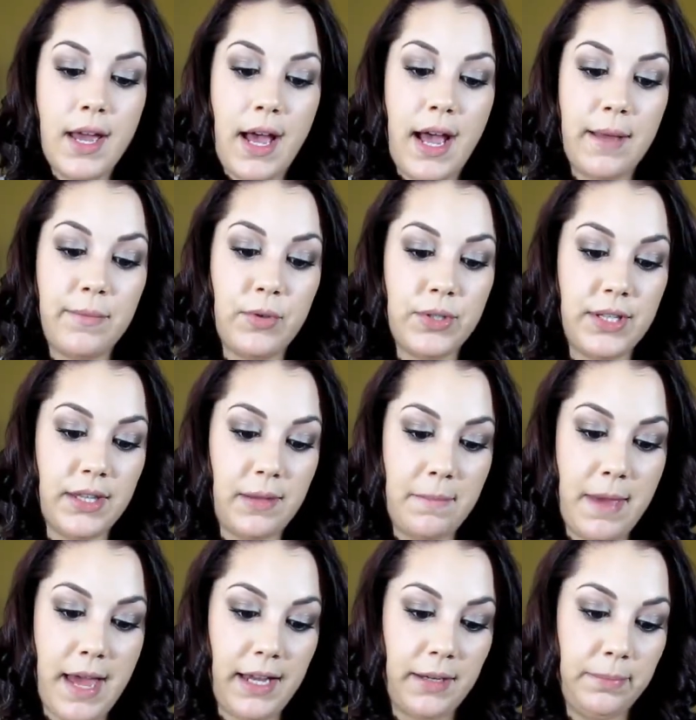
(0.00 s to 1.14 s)
I'm using the
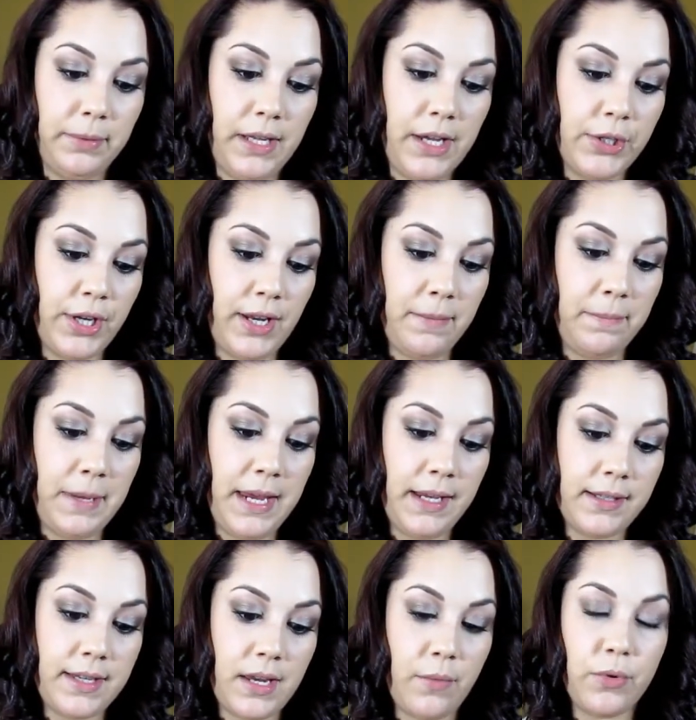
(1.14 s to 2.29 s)
MAC blush in Pink Tea,